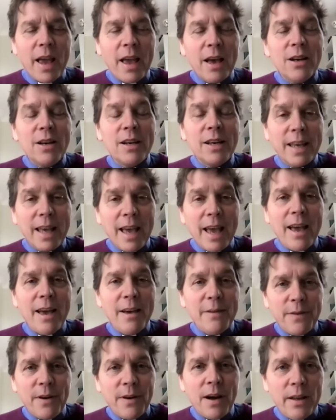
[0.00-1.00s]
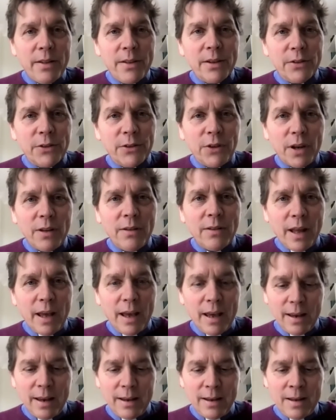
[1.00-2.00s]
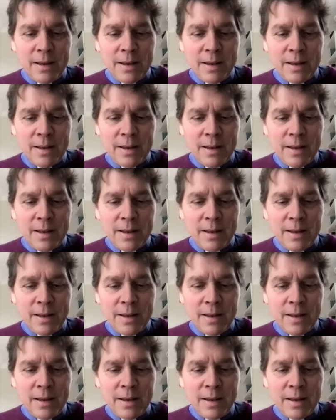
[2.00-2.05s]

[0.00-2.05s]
her care for others, don't they?